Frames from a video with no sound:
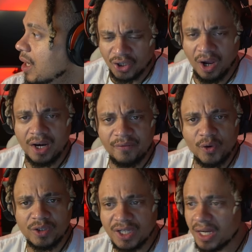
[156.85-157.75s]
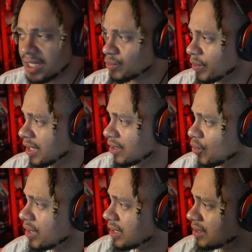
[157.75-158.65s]
Sean, if you see this, we
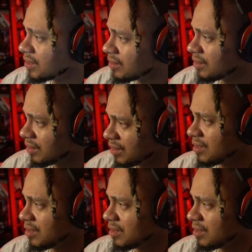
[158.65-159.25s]
could do this.